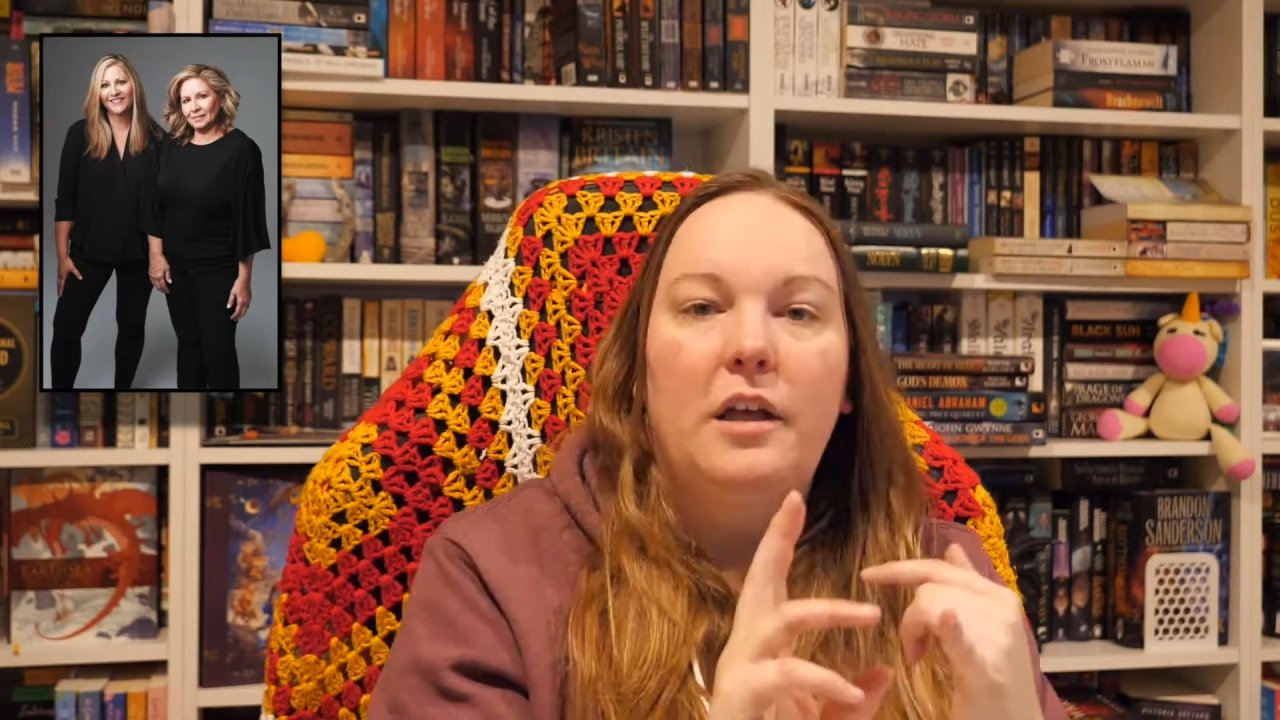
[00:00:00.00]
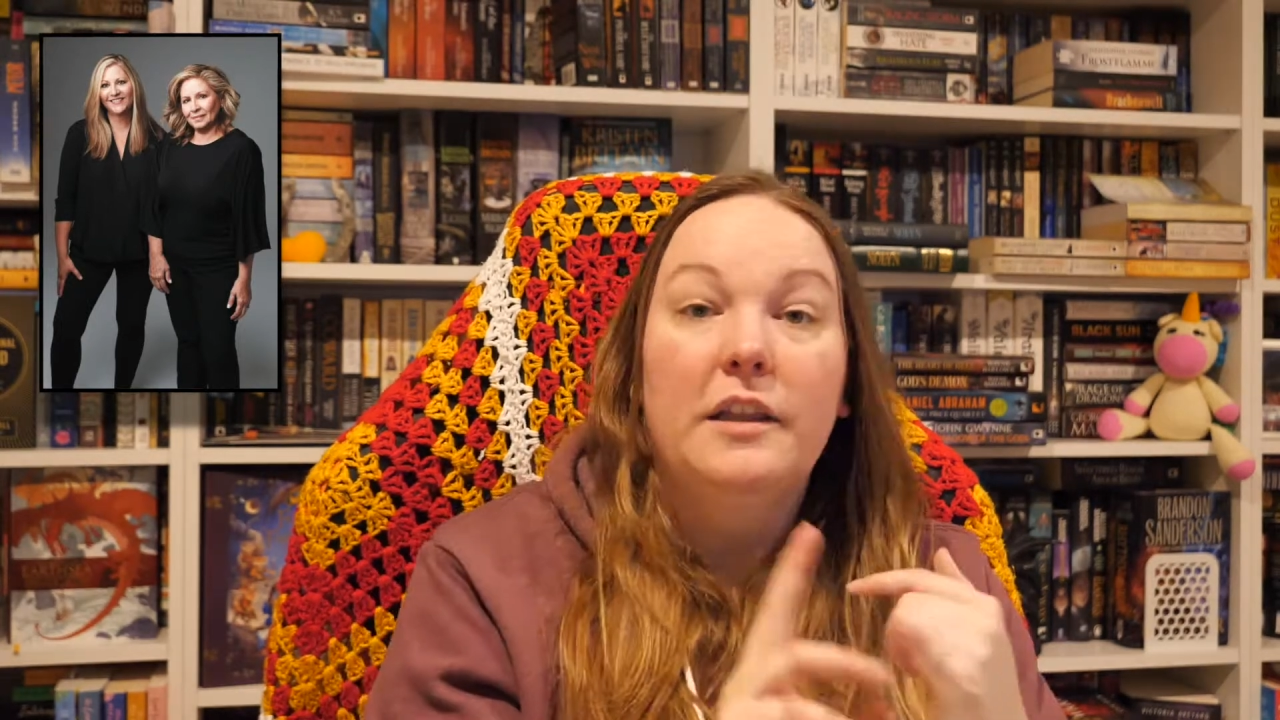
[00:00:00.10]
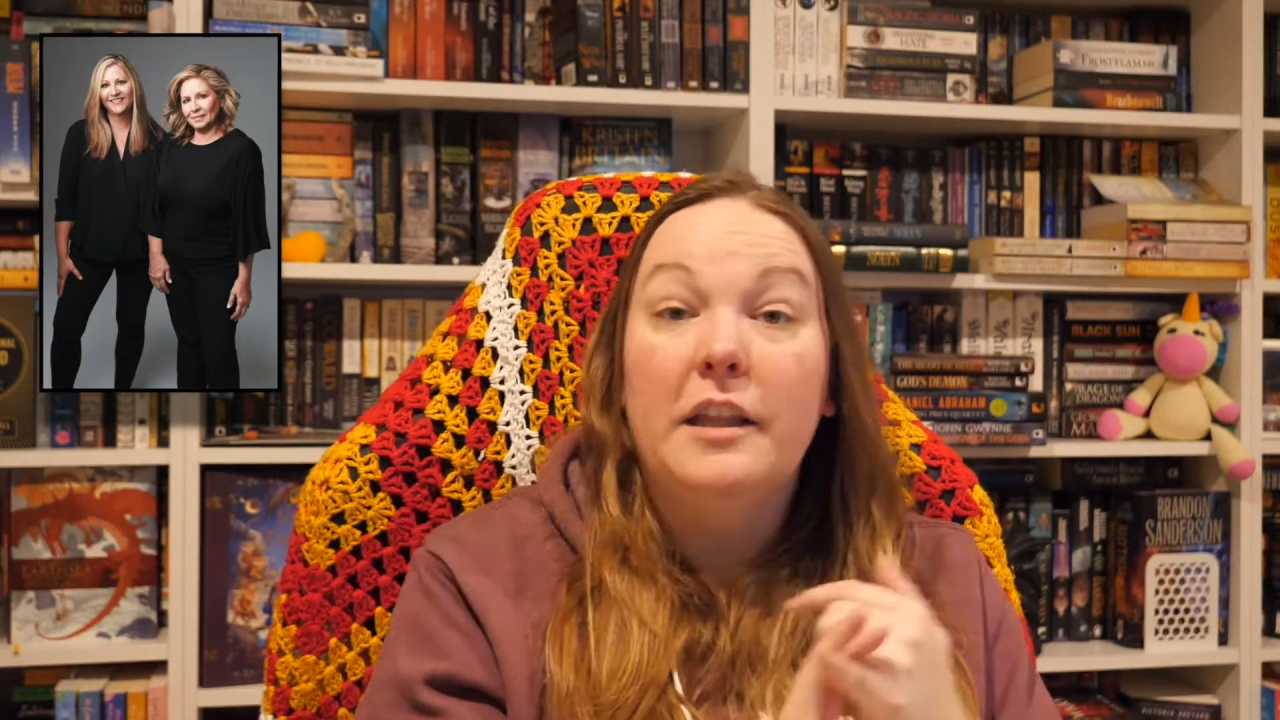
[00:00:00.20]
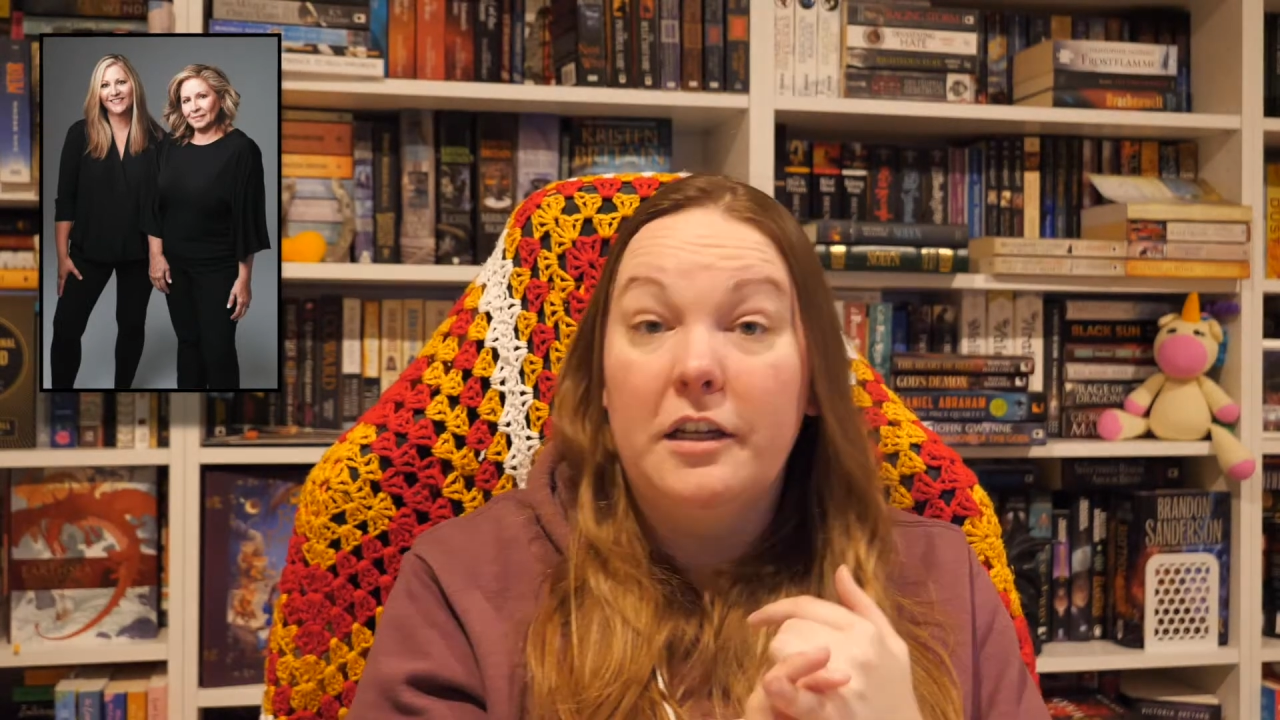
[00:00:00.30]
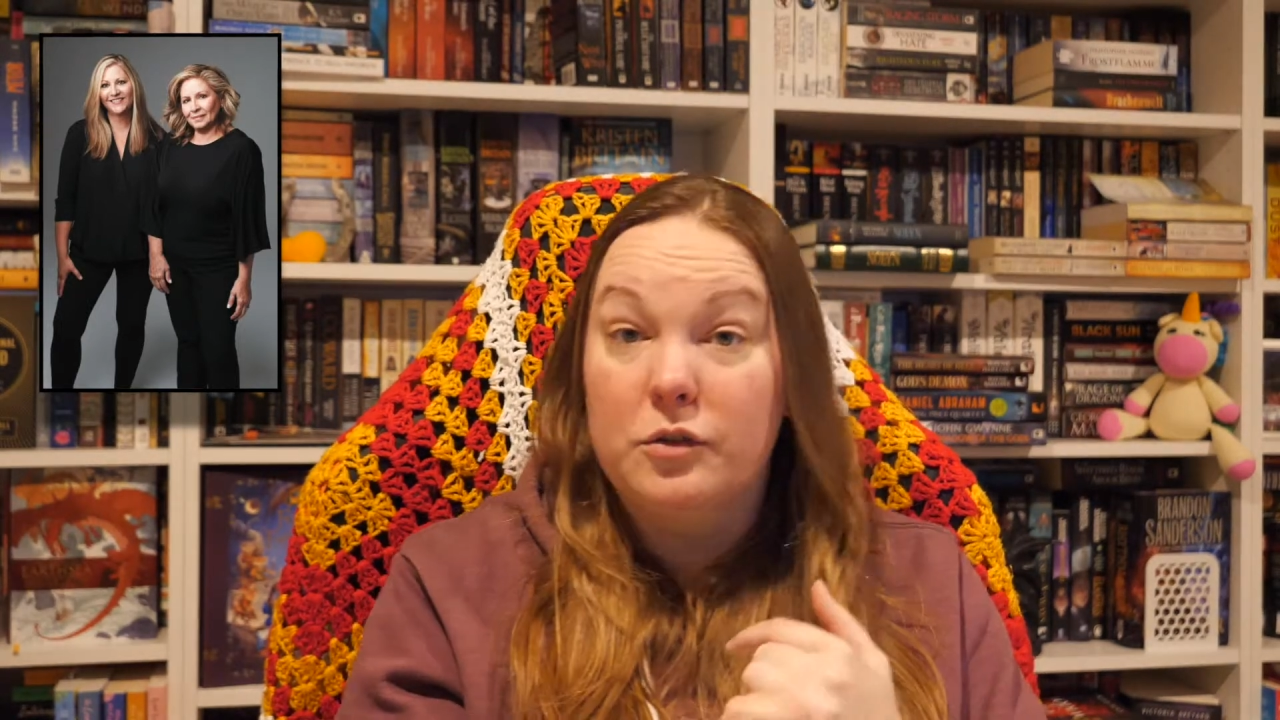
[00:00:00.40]
And
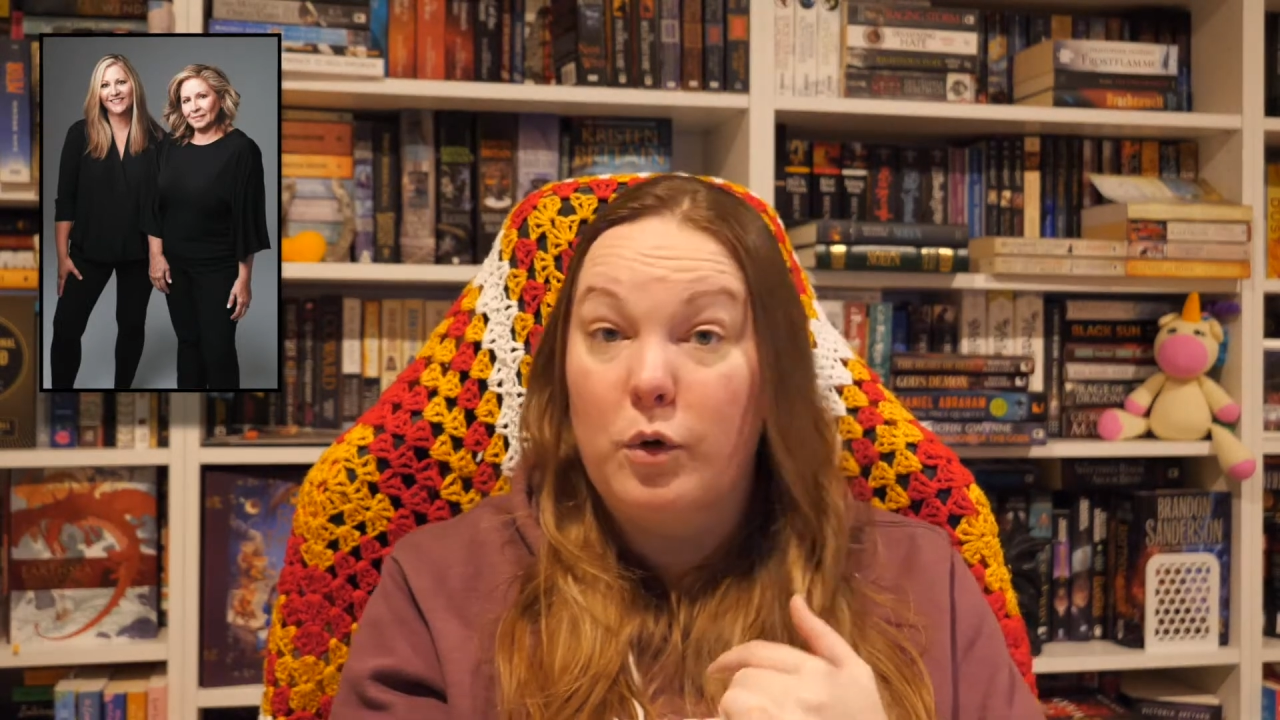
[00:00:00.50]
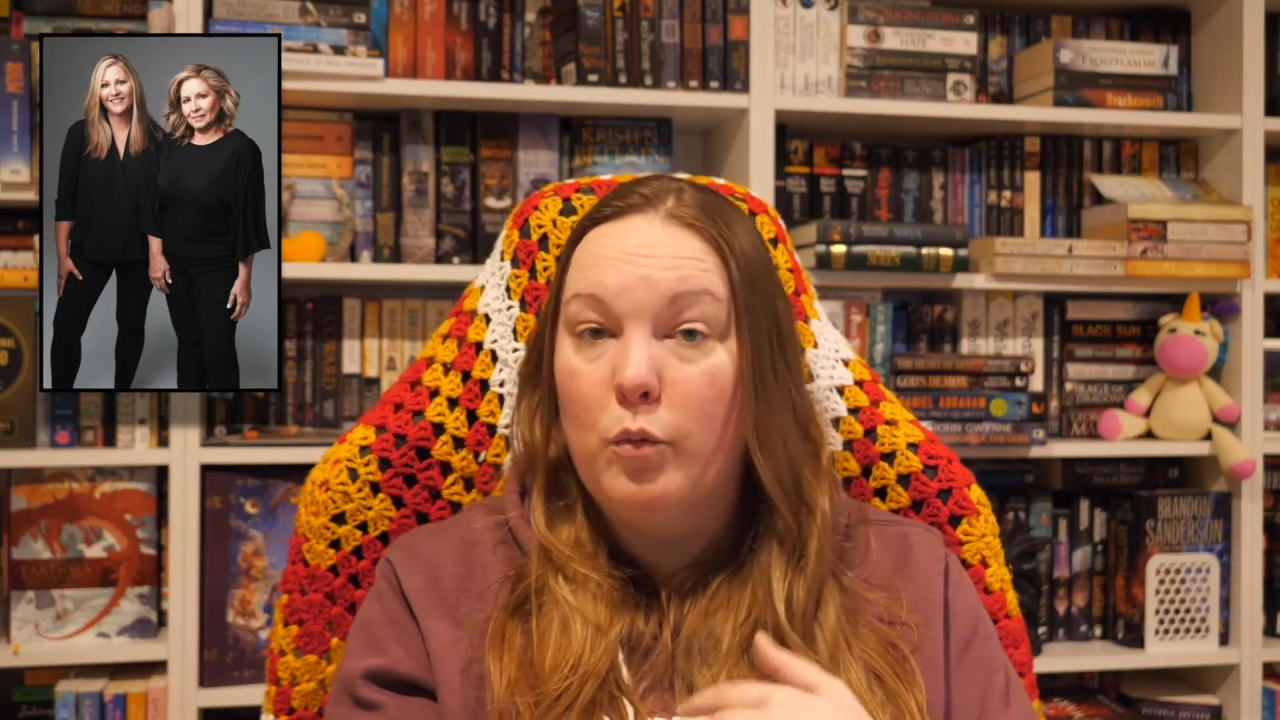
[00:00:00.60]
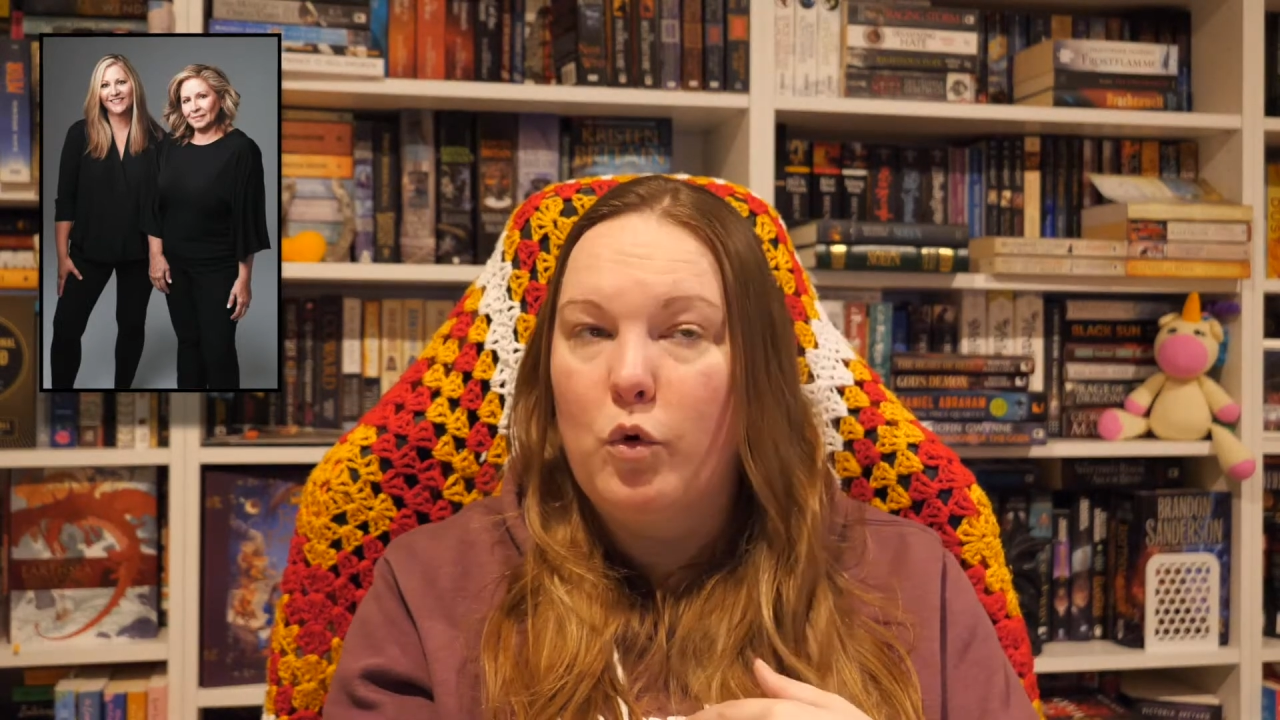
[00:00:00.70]
then there's one